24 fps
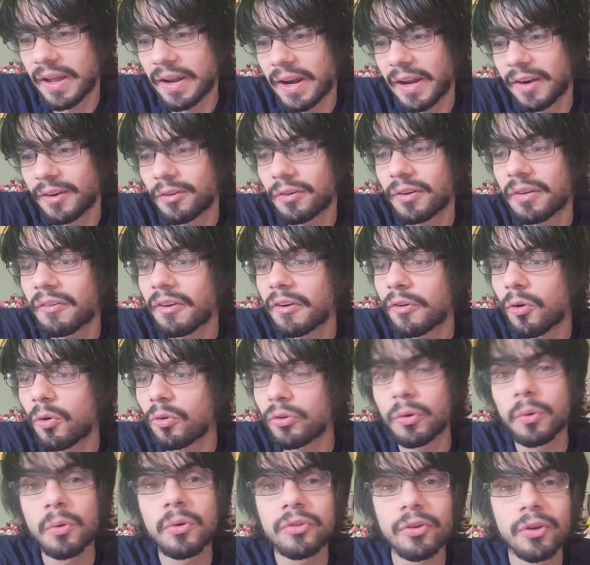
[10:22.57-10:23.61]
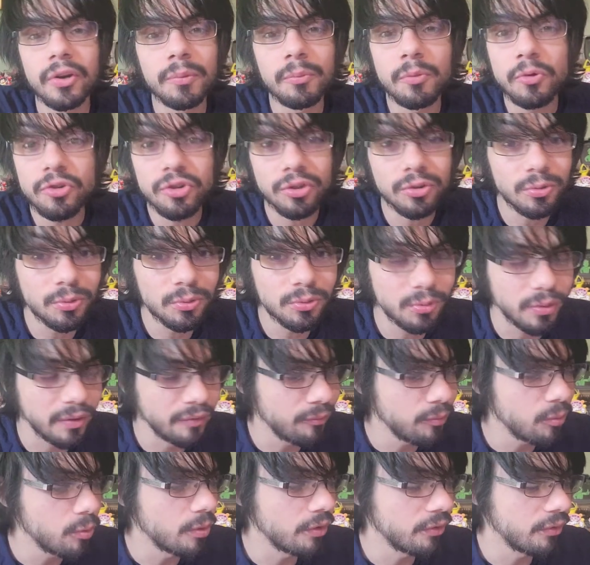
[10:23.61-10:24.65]
and I don't even know there was Onimusha 2, 3,
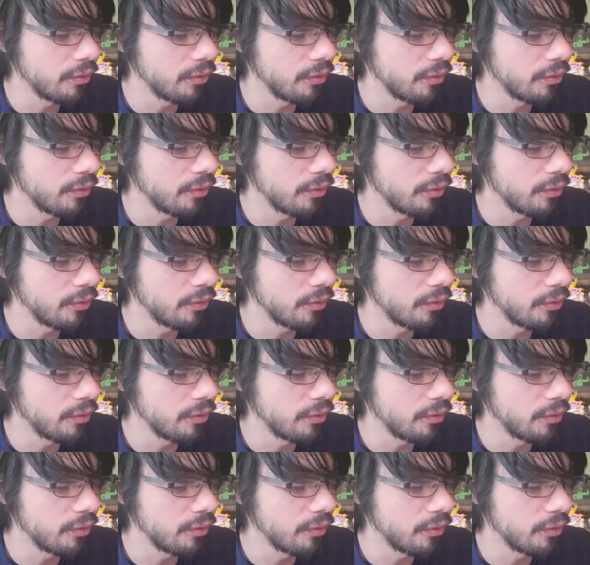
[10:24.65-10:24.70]
and 4.